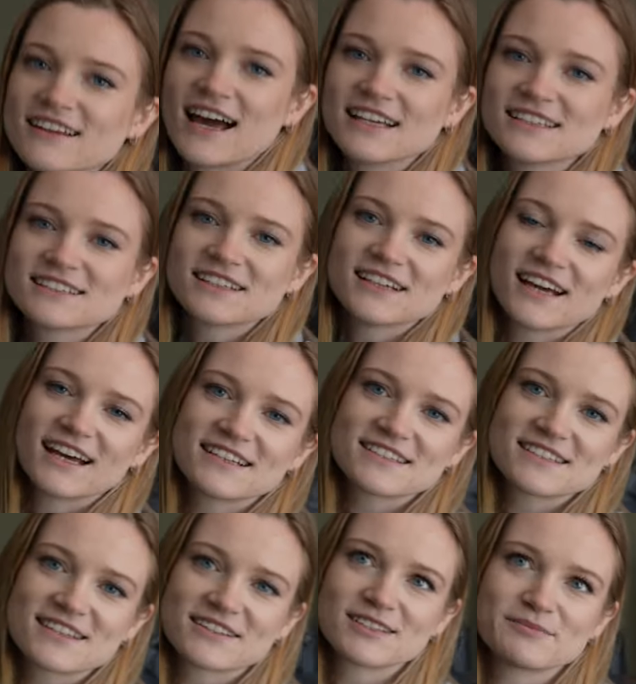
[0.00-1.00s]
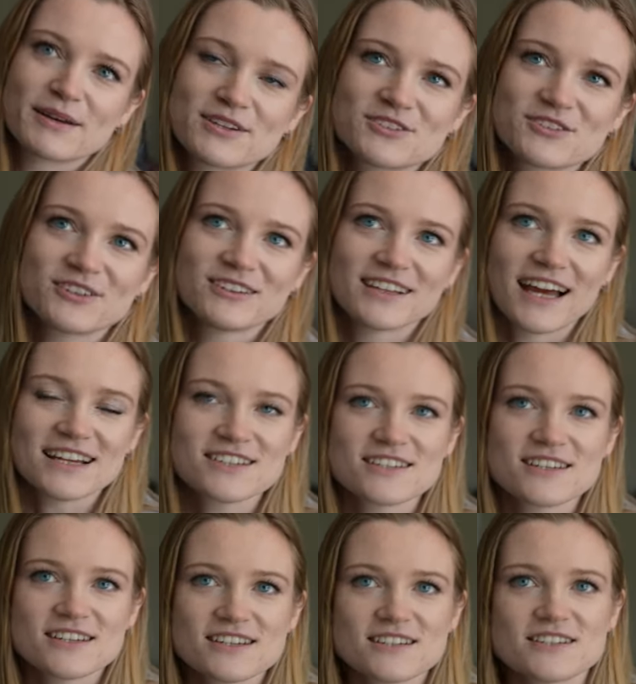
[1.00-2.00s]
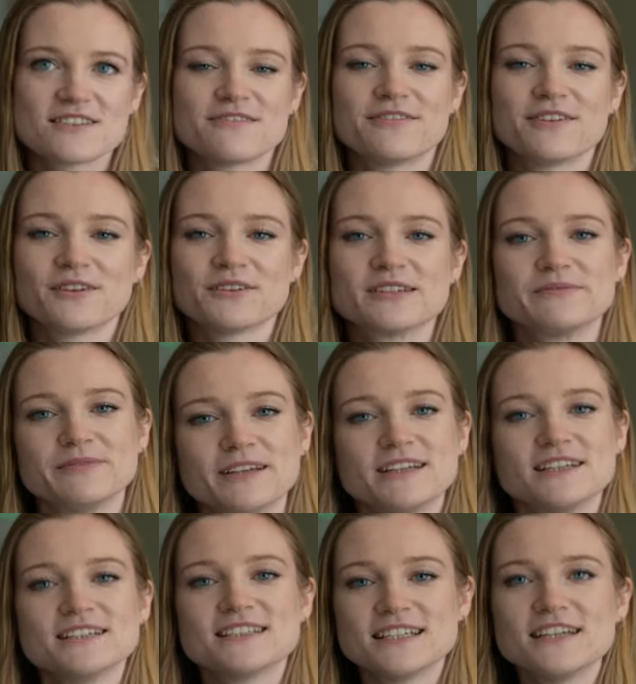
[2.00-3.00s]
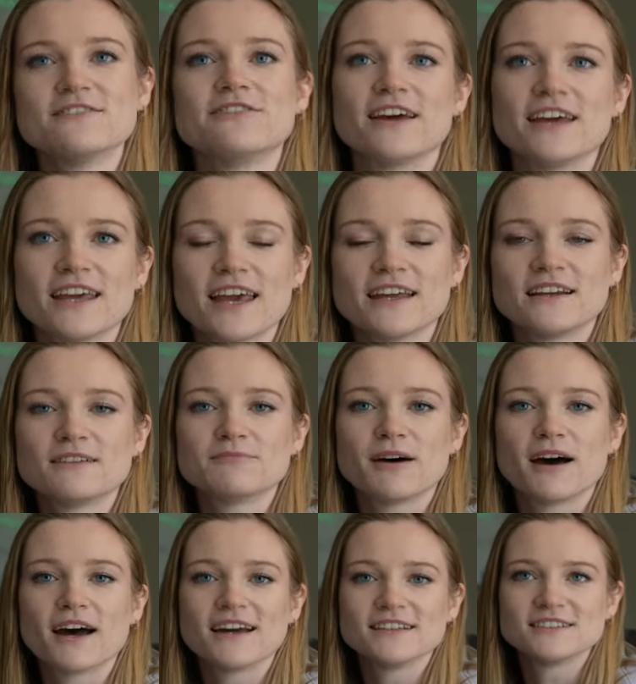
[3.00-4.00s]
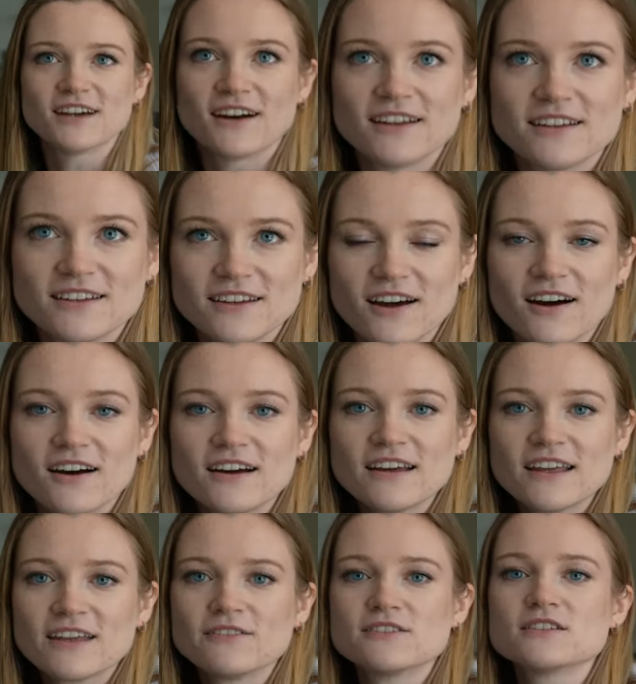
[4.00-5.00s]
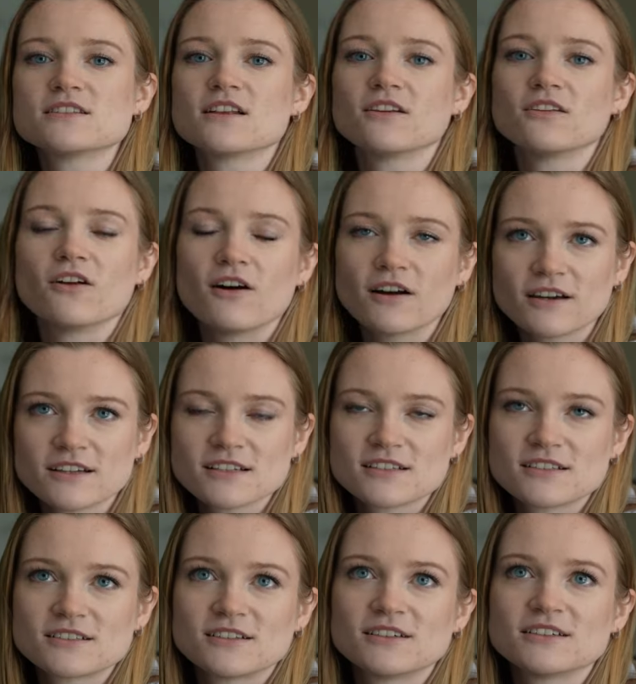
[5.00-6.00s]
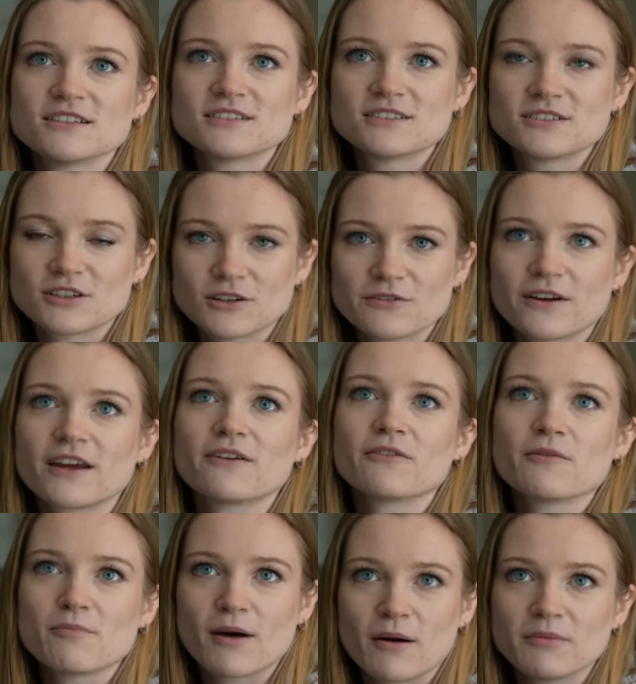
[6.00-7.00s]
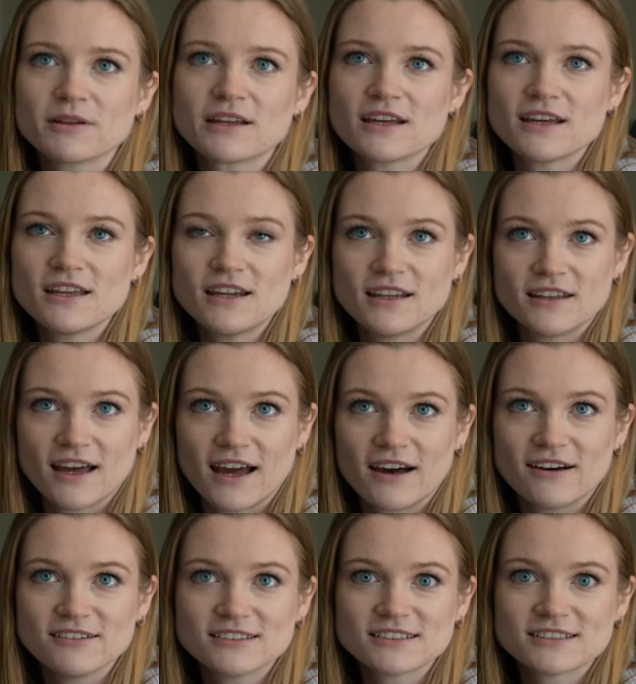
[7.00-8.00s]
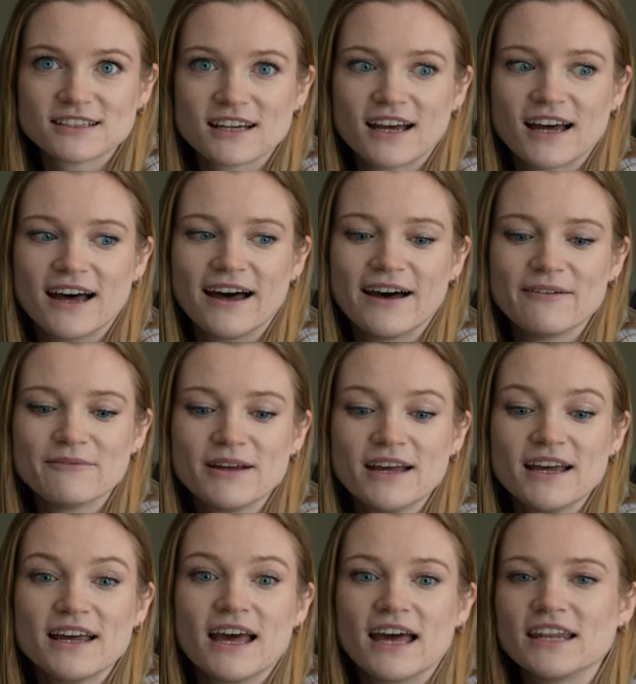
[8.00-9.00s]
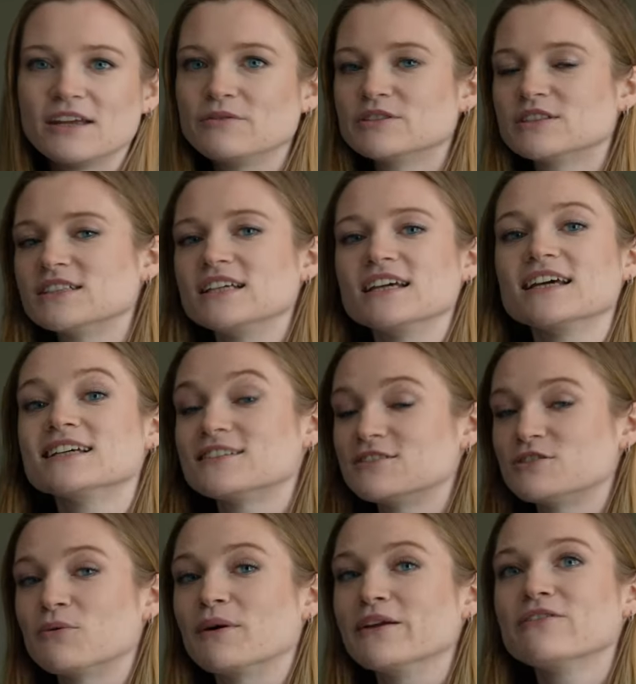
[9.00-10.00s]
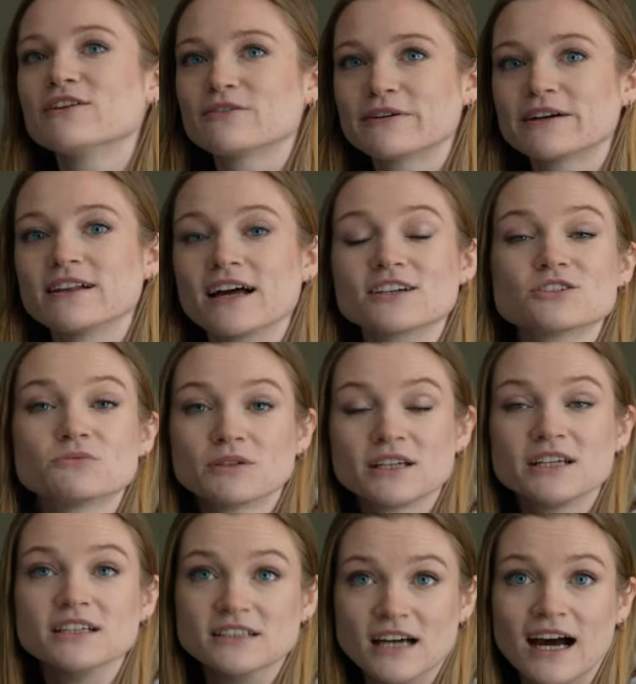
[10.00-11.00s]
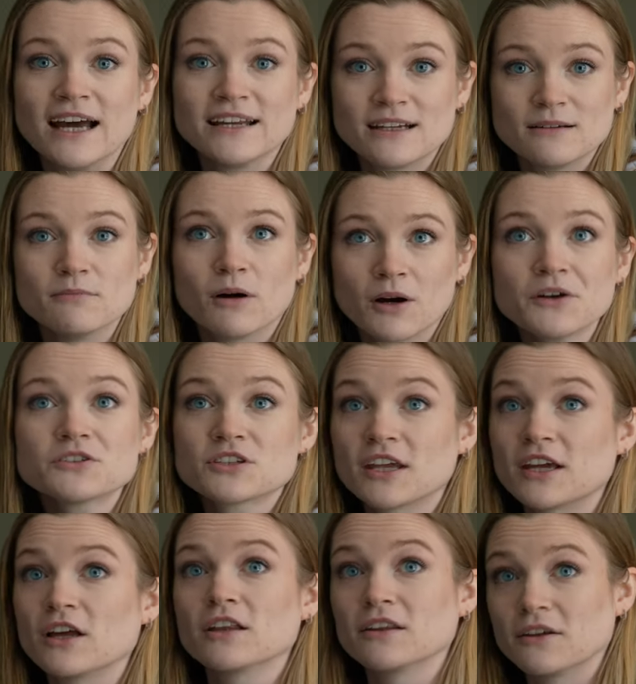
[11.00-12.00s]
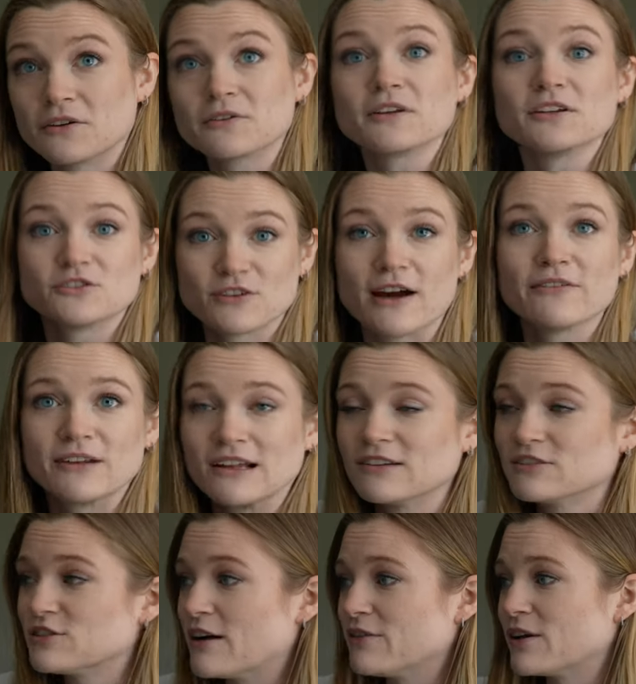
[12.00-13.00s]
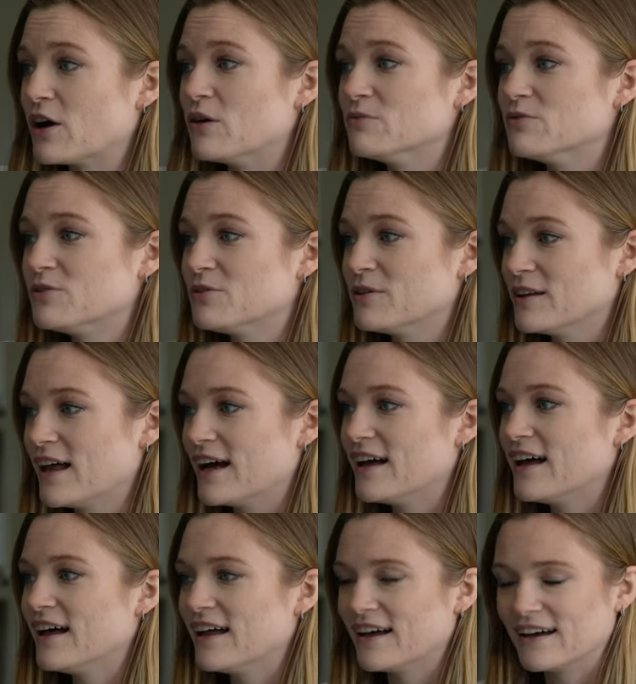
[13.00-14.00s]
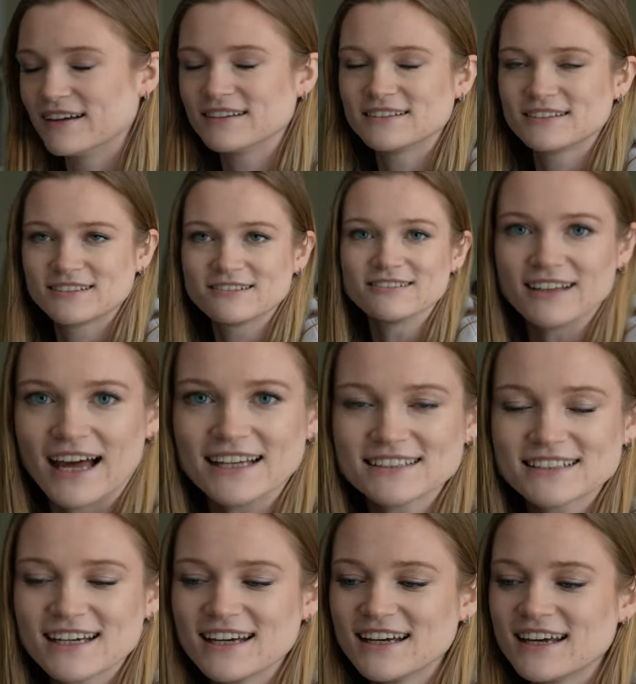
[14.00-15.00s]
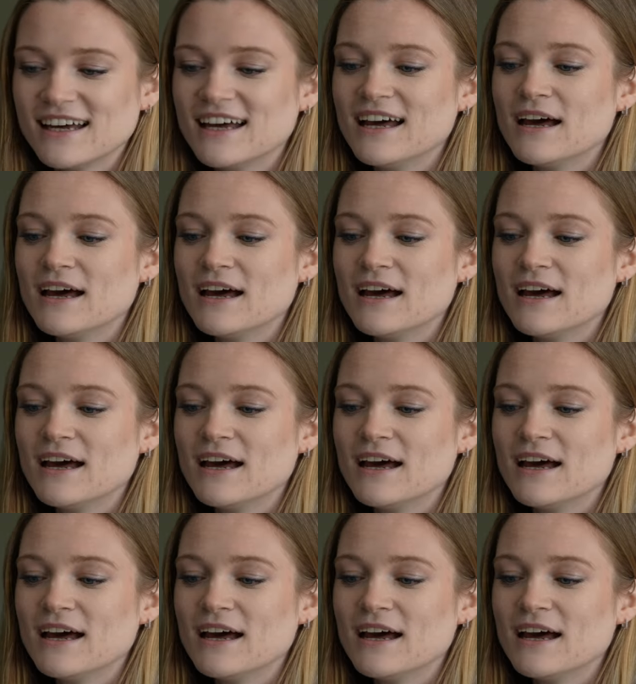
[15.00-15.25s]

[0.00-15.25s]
Alaska has their special election to fill the seat vacated by Don Young. He was the longest serving Republican in the House, um, and he was seeking his twenty-fifth re-election when he died in March, like literally traveling traveling home to, Ala uh, to Alaska.